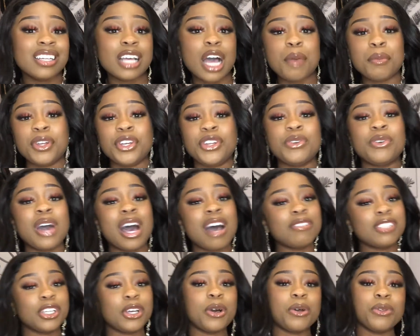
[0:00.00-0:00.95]
I mean, you have
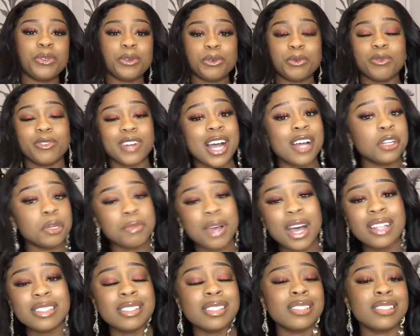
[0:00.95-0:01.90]
to go through
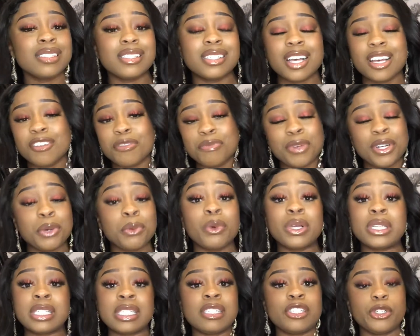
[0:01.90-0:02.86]
roundabouts and stuff, but it
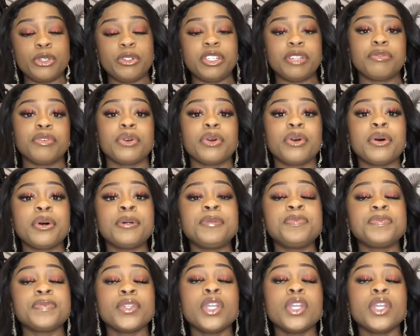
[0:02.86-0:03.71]
wasn't too difficult.